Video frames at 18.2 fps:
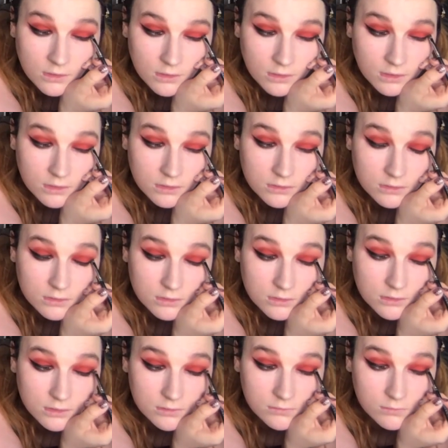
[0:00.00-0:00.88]
And
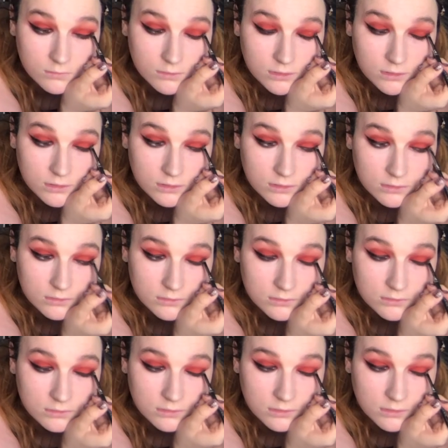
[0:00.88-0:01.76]
these
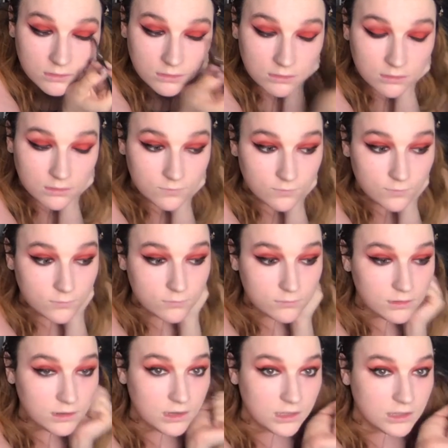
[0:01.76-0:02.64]
wings look
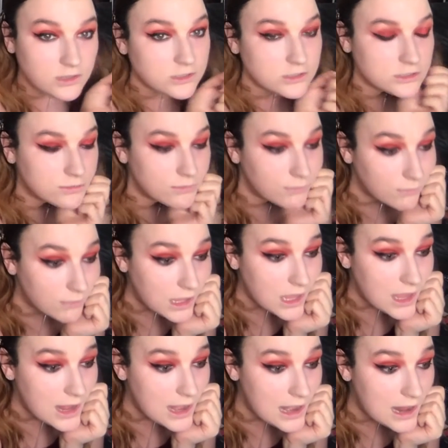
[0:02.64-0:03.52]
foolish.
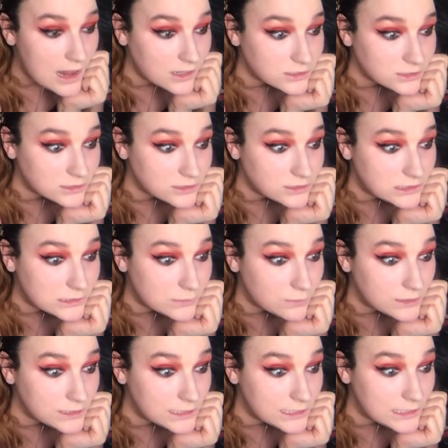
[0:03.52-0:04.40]
My lashes
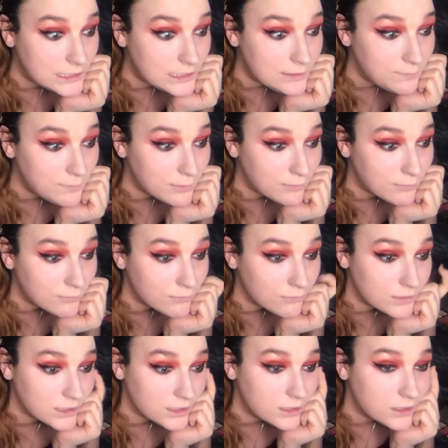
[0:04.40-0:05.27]
will help
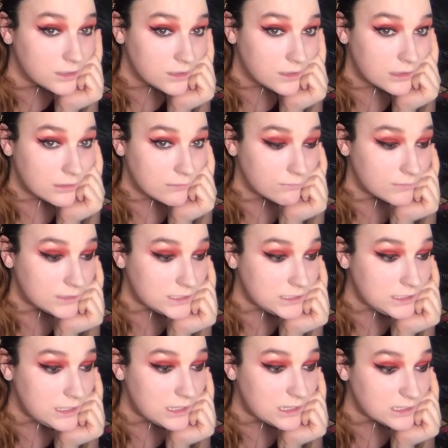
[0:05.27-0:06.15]
me.
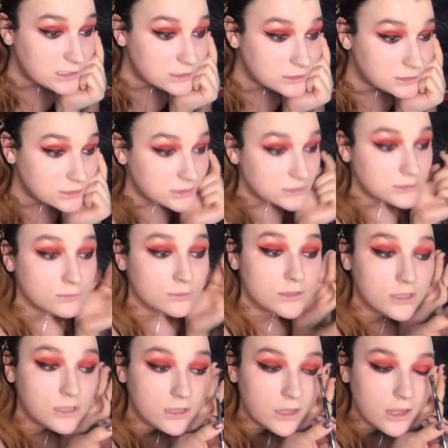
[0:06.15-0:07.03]
My lashes
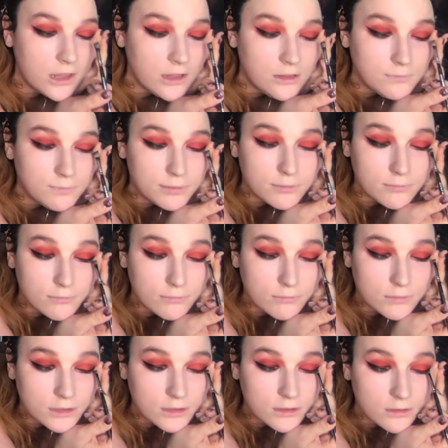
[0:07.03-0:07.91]
will help
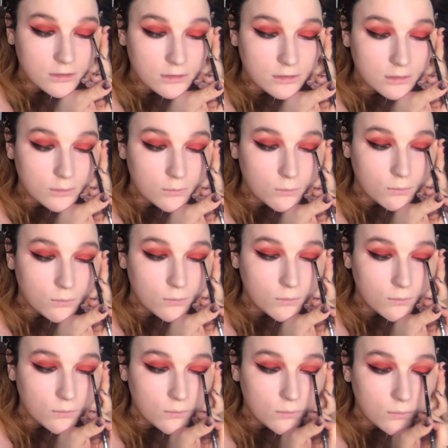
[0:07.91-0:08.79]
me.
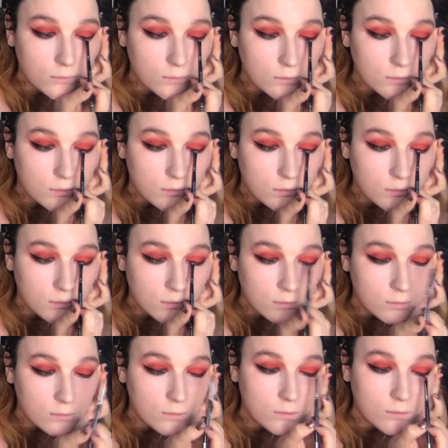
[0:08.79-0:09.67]
Ooh,
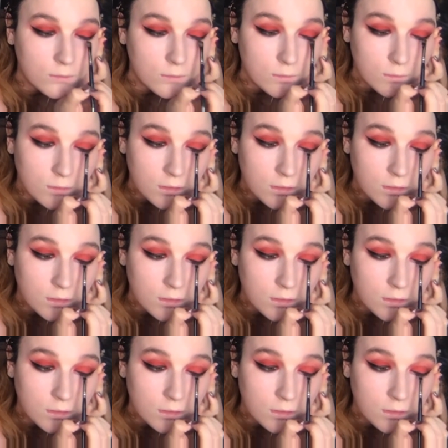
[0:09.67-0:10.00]
ooh.